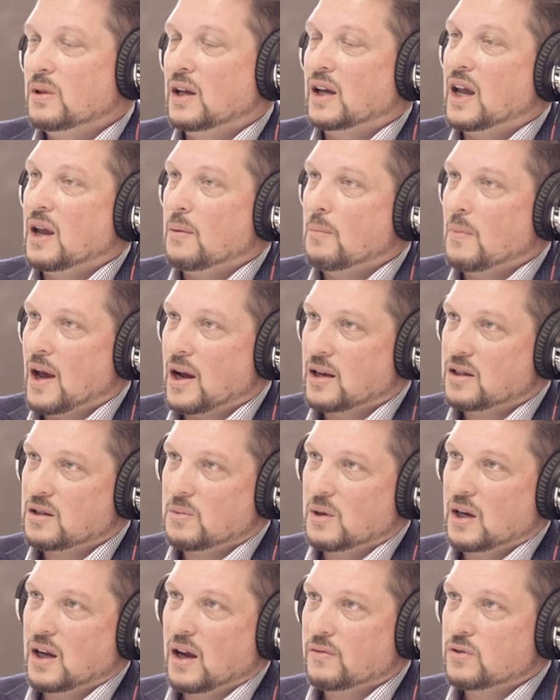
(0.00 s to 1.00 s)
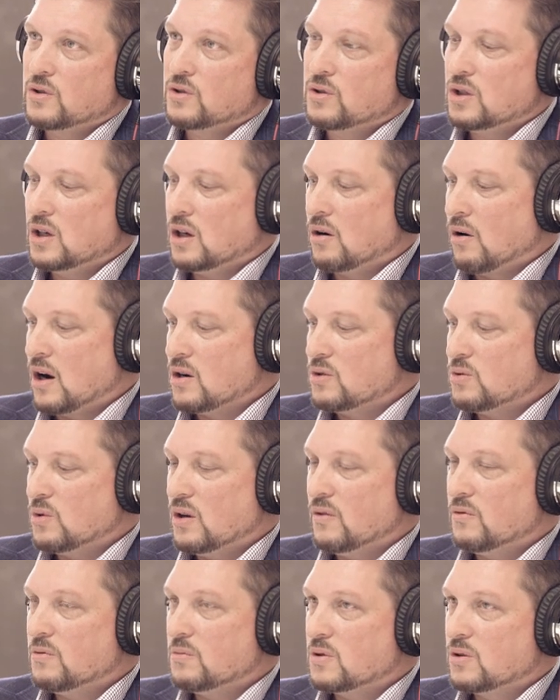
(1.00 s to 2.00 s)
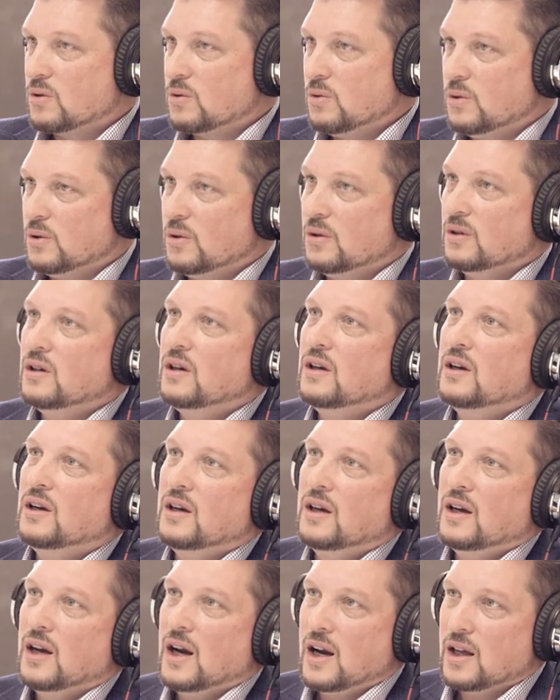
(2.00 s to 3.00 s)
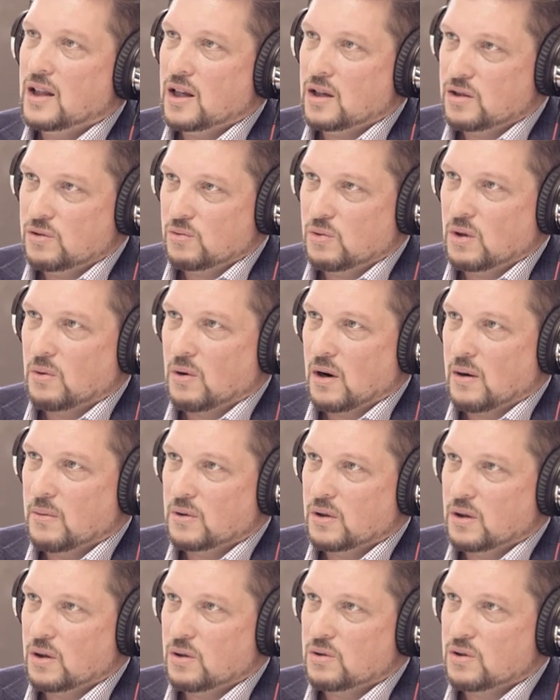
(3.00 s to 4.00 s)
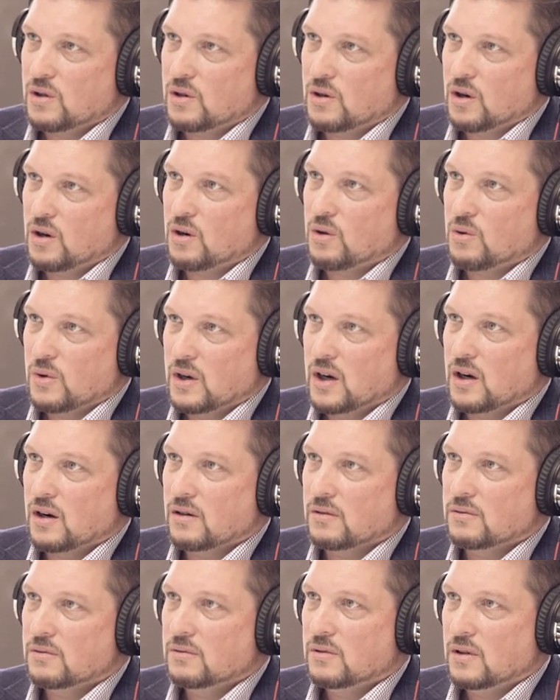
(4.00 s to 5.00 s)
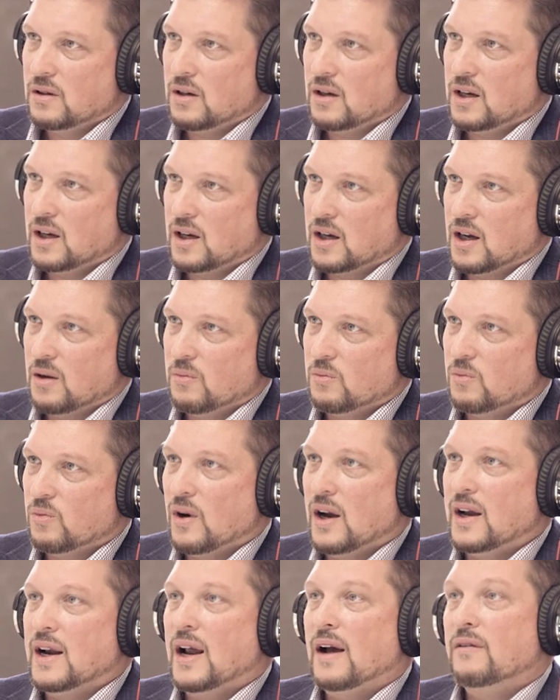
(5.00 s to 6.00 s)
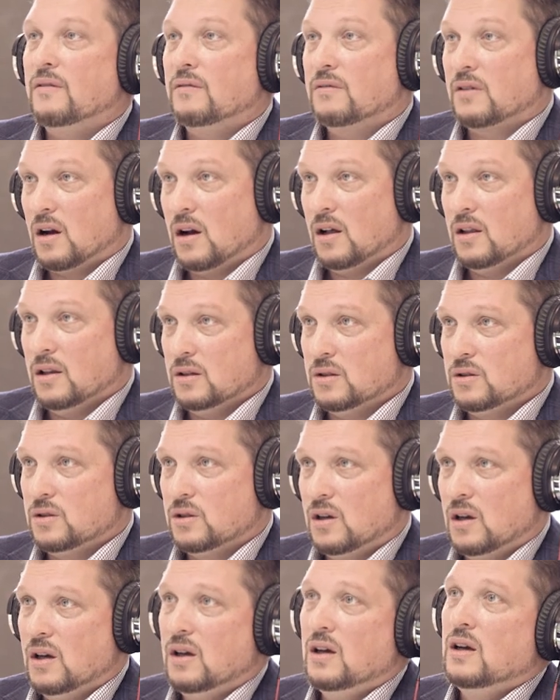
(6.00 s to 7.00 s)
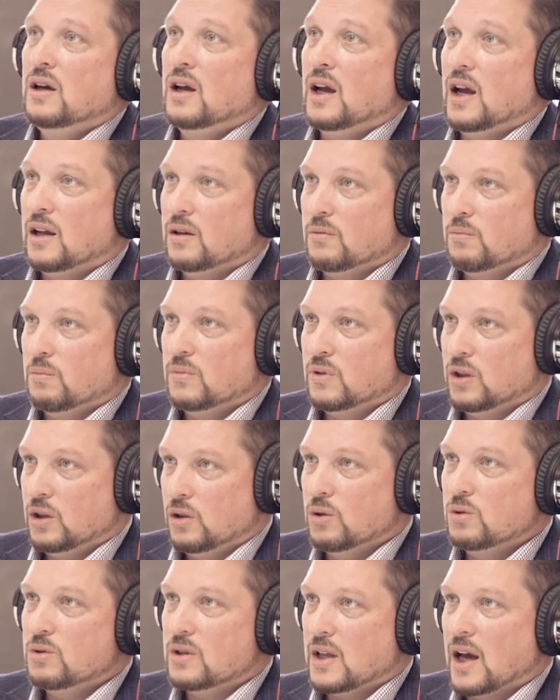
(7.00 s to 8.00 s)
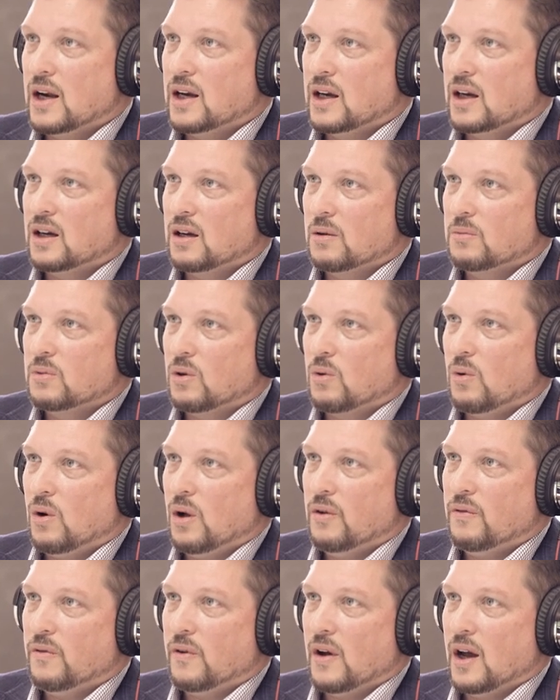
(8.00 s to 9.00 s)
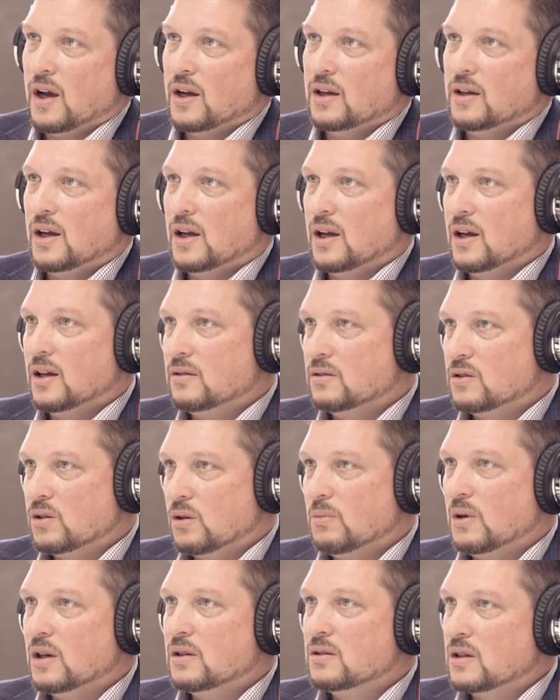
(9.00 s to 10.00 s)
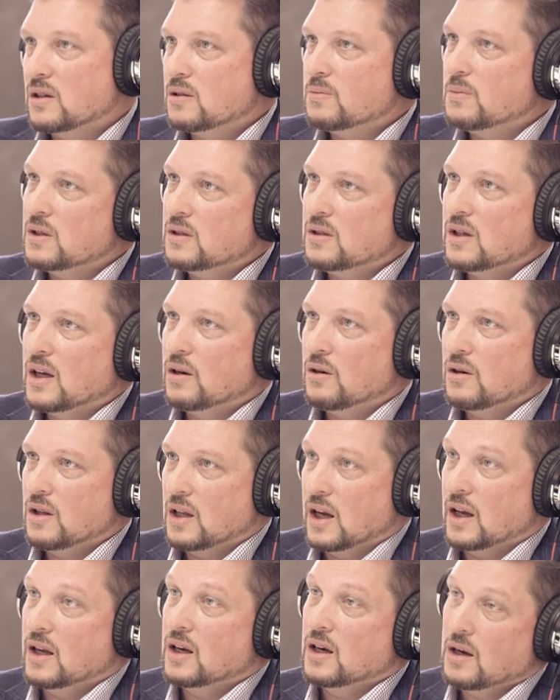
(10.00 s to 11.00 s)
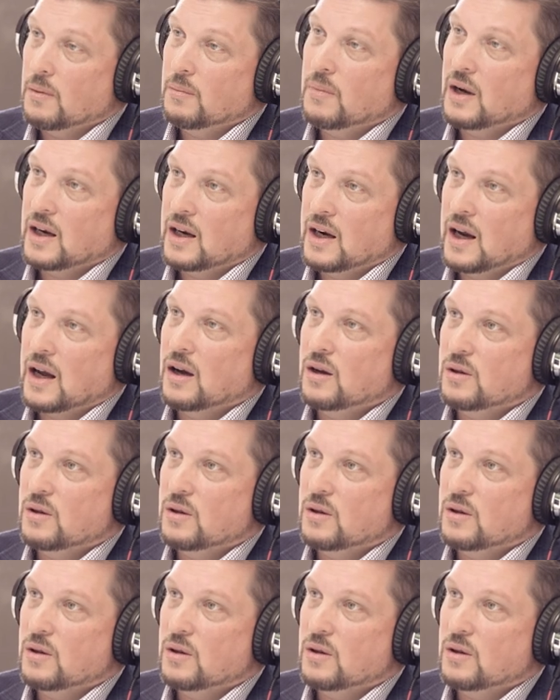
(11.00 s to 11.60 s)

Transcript: That came back to me after she graduated from school, and then we were able to use her career income right out of college okay. and use that income to qualify. And so about six months later, they ended up buying a house.